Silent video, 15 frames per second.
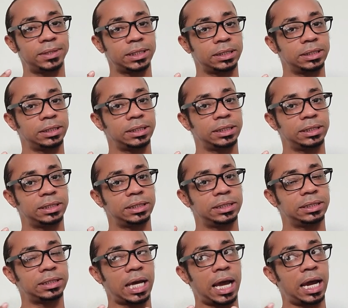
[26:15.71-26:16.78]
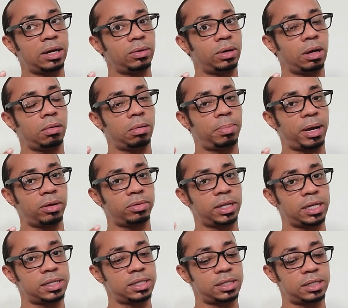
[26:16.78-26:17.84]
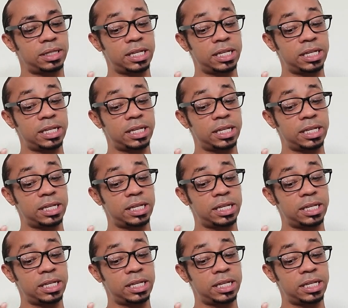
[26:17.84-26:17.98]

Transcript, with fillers: mm, I don't know about this.